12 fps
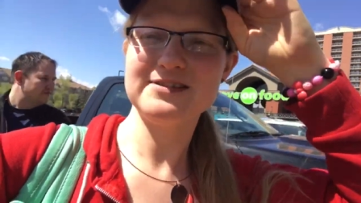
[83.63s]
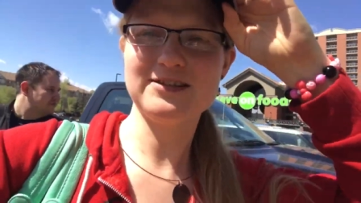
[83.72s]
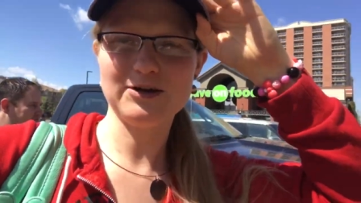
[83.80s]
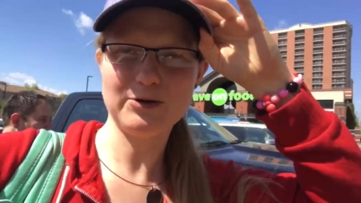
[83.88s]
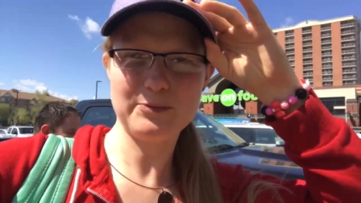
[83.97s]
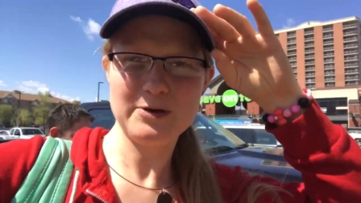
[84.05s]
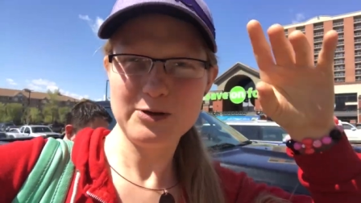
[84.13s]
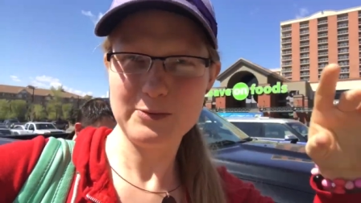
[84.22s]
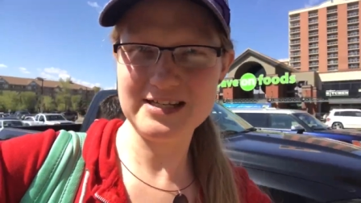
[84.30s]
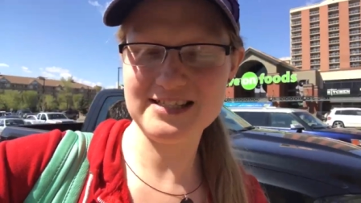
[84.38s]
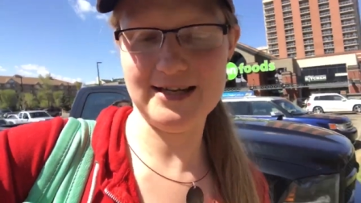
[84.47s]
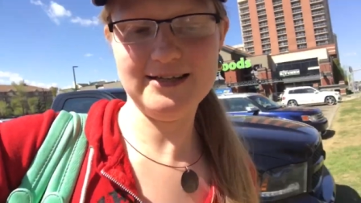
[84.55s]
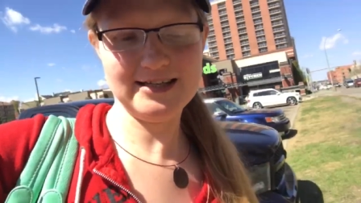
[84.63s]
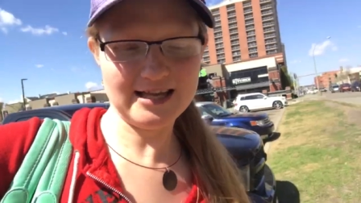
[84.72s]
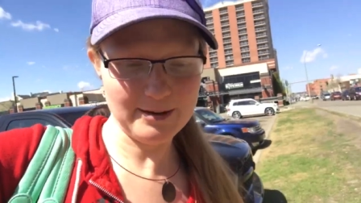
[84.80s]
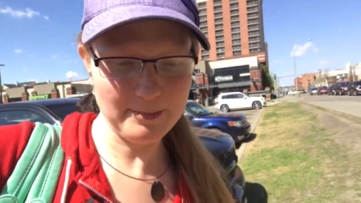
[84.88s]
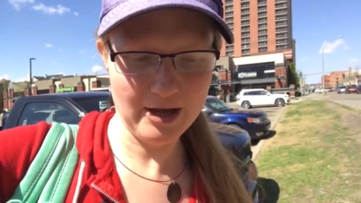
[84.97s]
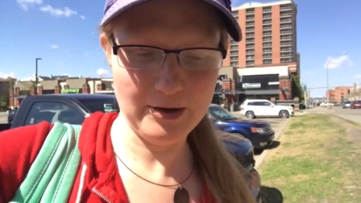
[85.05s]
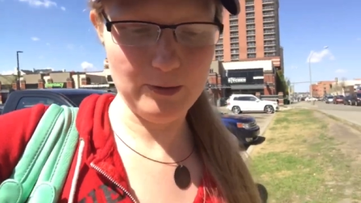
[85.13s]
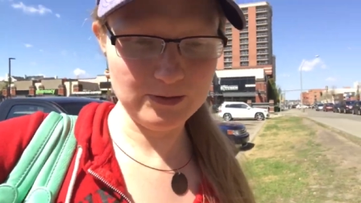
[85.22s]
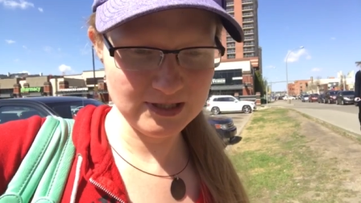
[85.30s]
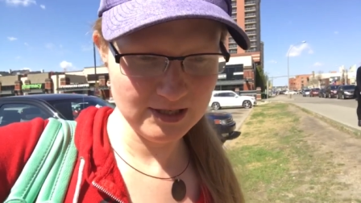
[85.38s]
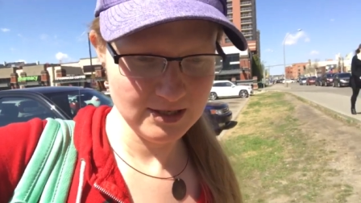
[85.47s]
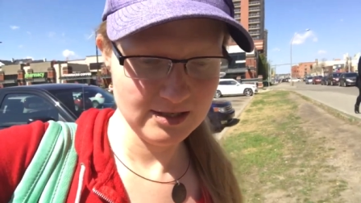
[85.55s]
so we decided to come
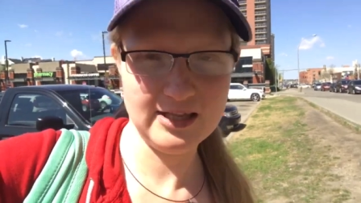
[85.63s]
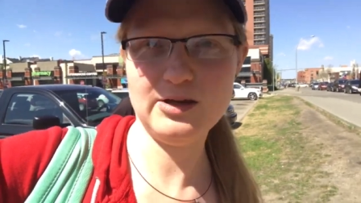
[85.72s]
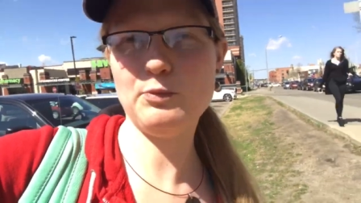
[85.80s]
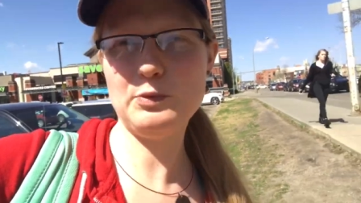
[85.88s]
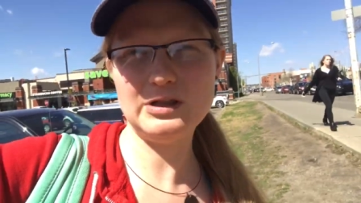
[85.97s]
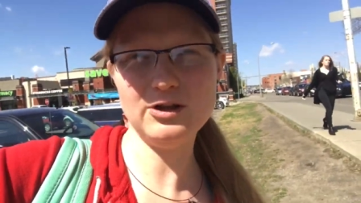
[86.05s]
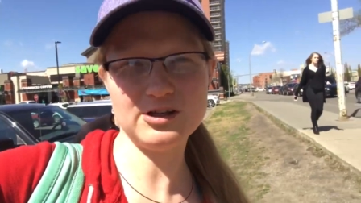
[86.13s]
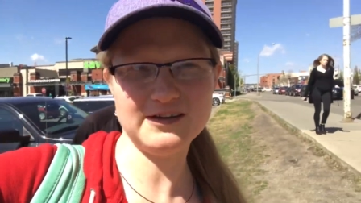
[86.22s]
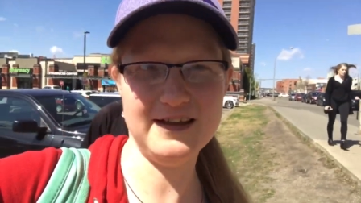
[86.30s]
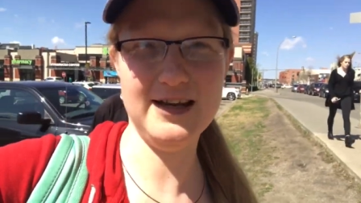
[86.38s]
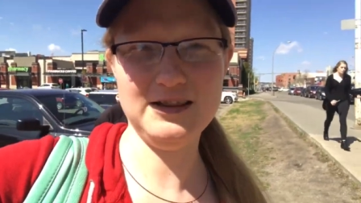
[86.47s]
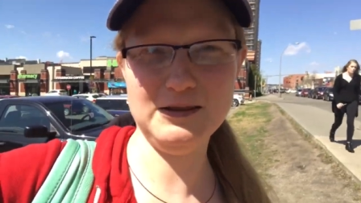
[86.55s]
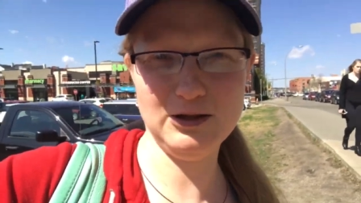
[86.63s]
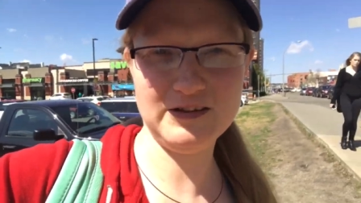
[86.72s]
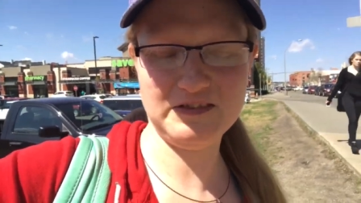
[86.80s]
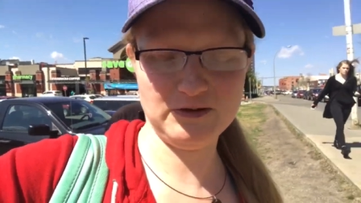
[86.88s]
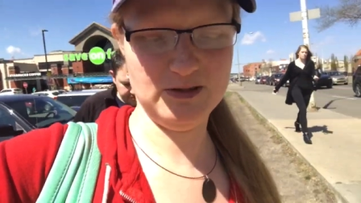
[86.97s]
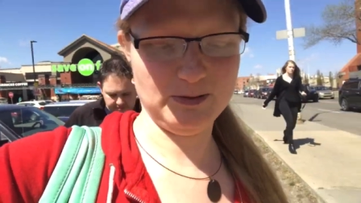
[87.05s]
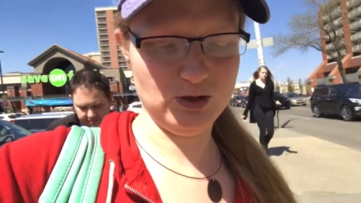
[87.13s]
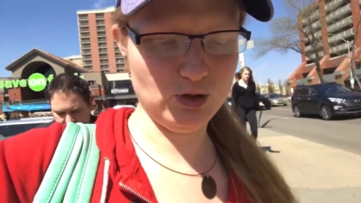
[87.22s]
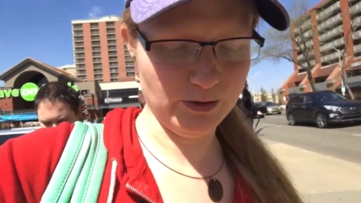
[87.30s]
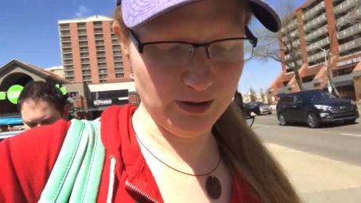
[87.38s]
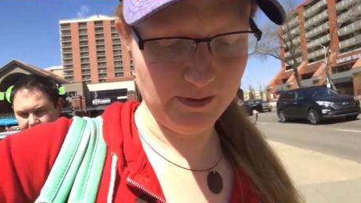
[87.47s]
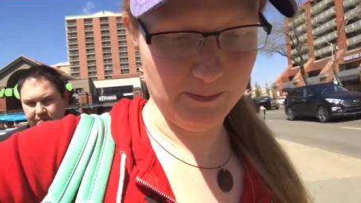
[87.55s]
out, like we looked online and it looked like there's about
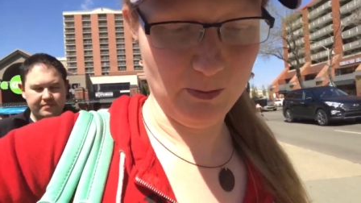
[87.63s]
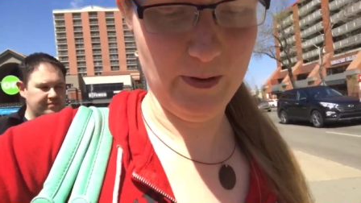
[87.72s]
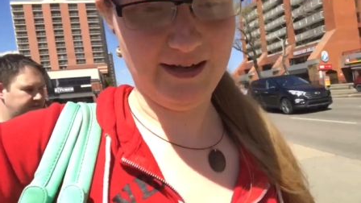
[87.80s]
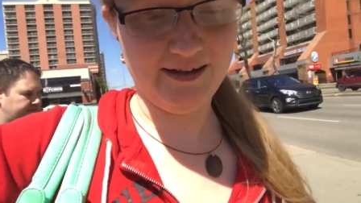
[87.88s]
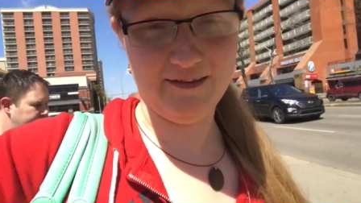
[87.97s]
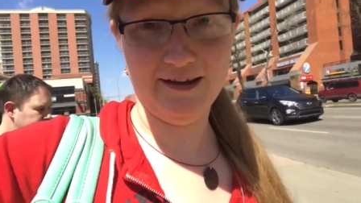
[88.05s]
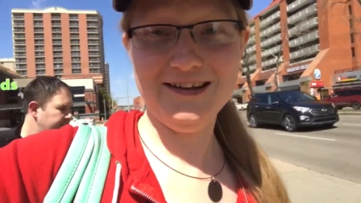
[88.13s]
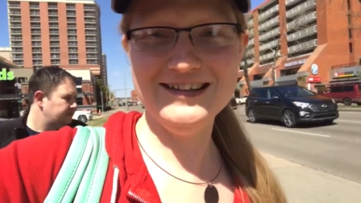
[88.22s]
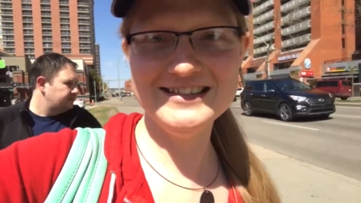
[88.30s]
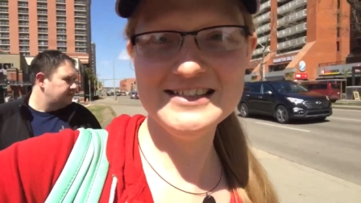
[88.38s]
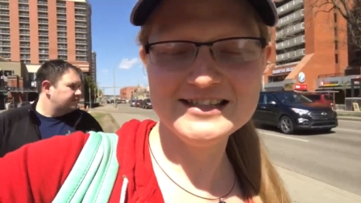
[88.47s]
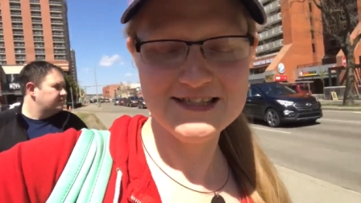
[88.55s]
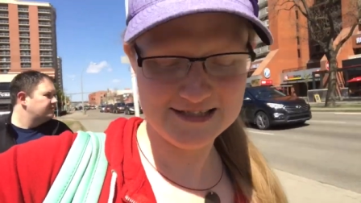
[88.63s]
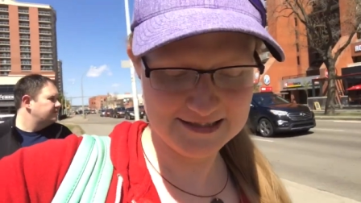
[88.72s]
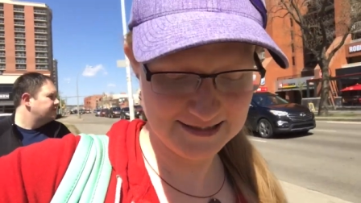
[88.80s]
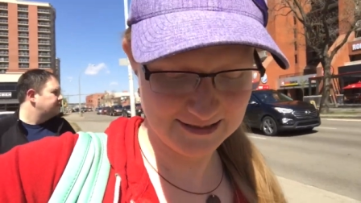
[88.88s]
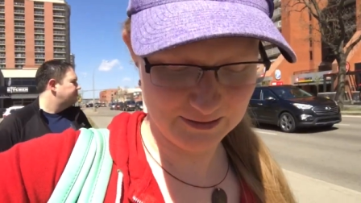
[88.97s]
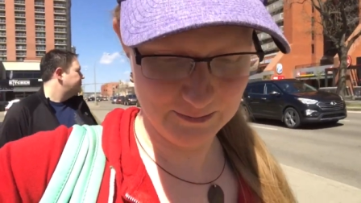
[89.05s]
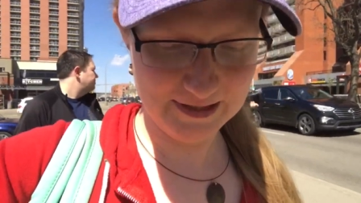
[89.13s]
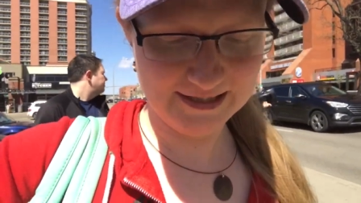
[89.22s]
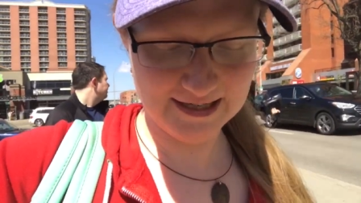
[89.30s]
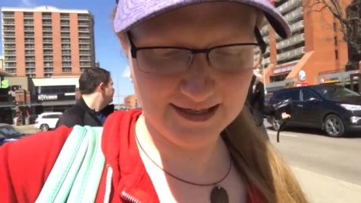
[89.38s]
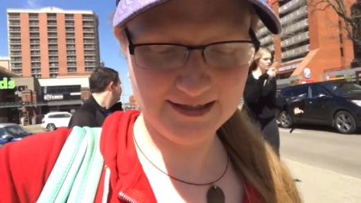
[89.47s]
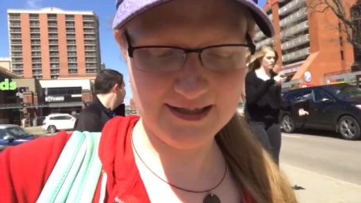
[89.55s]
two hundred people waiting in line. So we
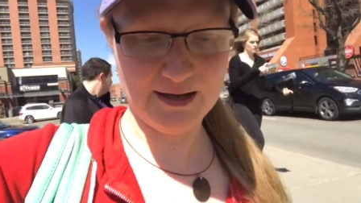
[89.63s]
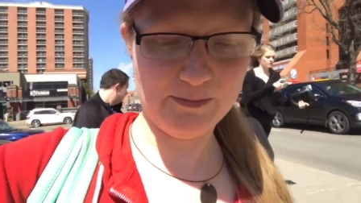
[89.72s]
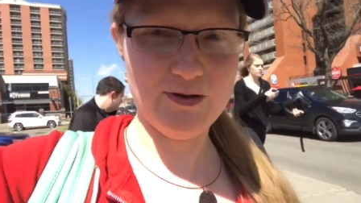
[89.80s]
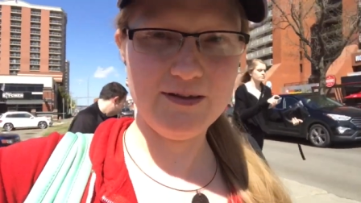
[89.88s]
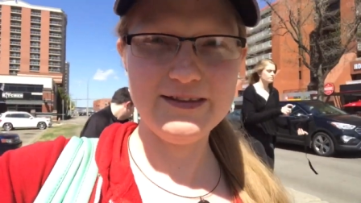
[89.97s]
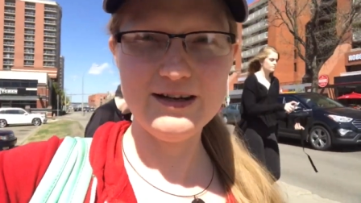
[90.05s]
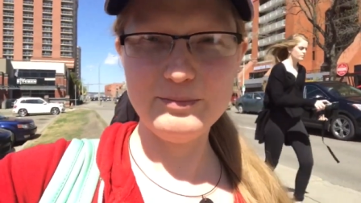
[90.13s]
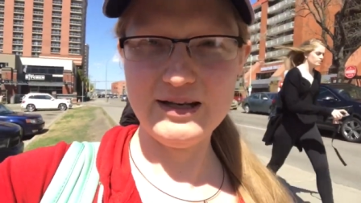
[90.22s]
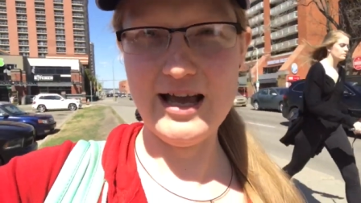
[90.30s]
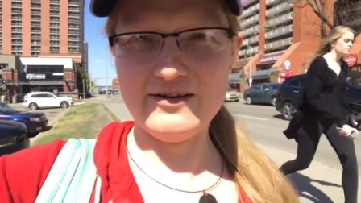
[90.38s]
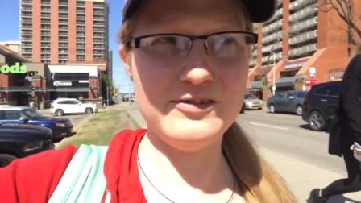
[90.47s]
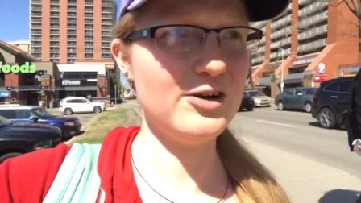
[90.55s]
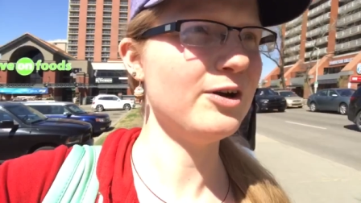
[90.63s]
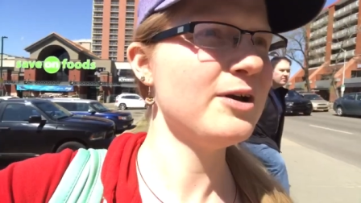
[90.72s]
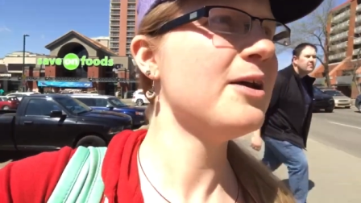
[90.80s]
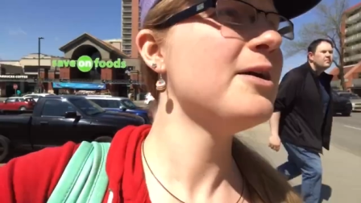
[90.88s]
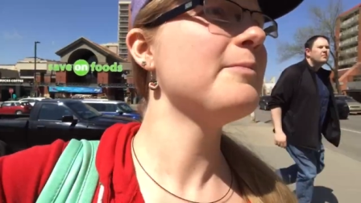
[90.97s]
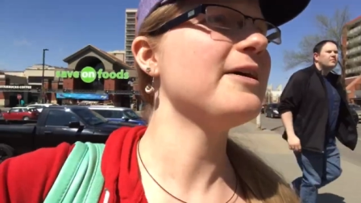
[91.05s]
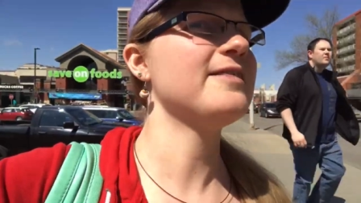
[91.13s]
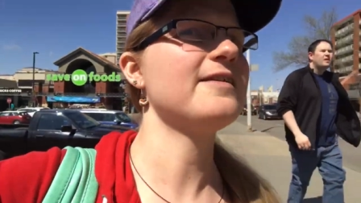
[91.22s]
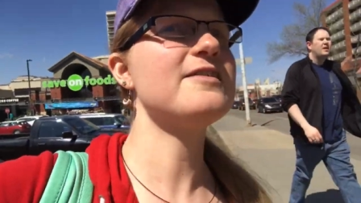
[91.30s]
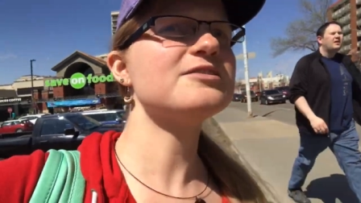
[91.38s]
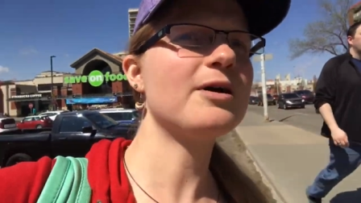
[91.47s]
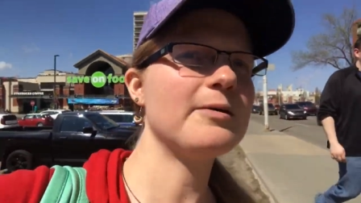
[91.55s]
decided to come out a little bit after, but I
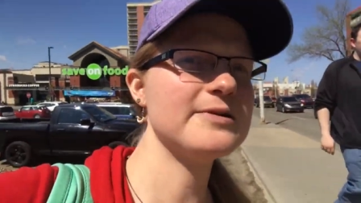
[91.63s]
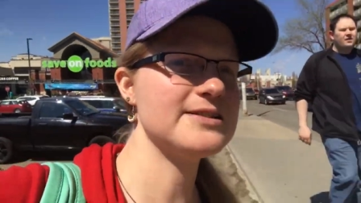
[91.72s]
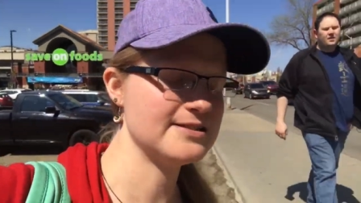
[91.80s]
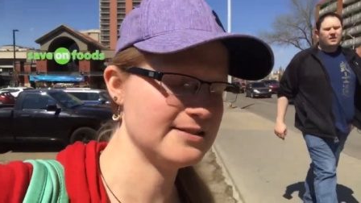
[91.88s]
think there's probably